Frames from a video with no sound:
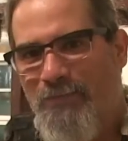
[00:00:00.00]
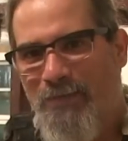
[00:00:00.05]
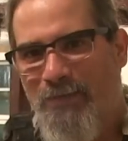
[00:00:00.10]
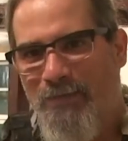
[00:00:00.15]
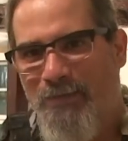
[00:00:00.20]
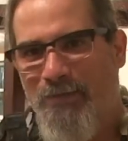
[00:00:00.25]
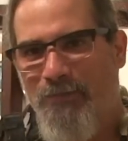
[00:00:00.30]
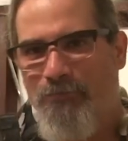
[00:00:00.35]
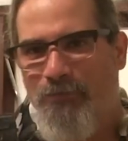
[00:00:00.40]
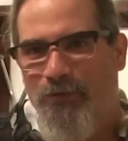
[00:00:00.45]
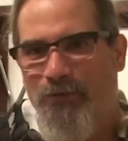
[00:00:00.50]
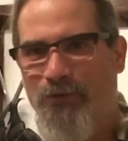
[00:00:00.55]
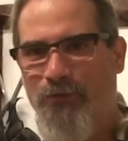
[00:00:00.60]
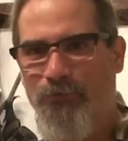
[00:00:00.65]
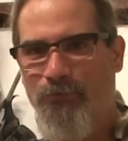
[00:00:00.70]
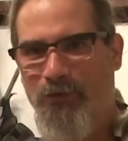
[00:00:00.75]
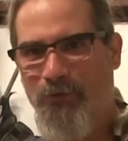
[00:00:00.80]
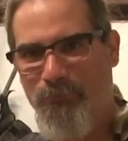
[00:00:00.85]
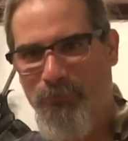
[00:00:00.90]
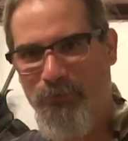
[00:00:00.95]
thing in that video
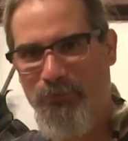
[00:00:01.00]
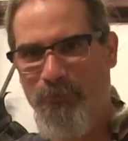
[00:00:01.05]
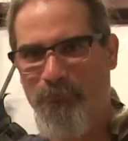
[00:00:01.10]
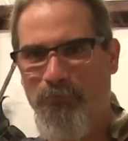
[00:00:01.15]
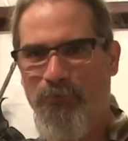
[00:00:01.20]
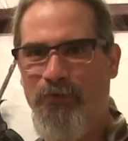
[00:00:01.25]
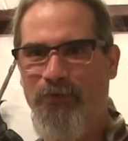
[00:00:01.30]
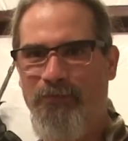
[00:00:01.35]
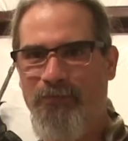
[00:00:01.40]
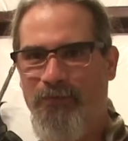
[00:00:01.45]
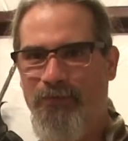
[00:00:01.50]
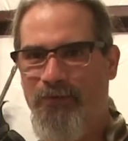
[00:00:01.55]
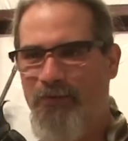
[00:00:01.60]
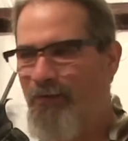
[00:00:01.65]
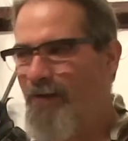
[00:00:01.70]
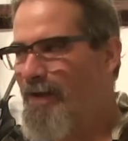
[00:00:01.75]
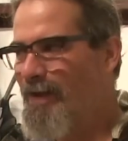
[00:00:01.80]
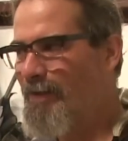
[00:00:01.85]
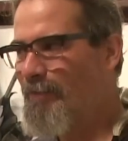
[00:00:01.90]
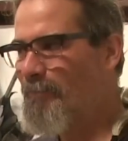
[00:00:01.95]
when I put the points in
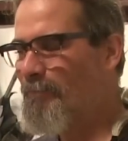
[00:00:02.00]
there.